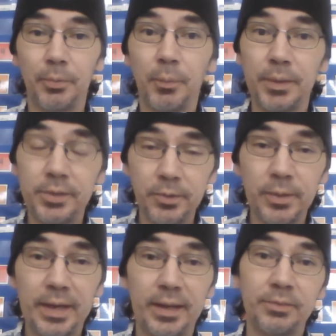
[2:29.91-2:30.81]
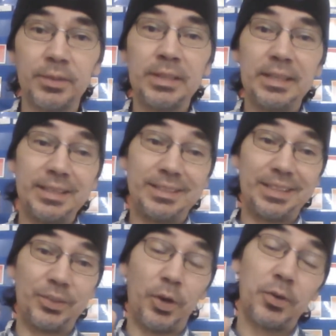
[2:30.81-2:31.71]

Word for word: What we do have is that there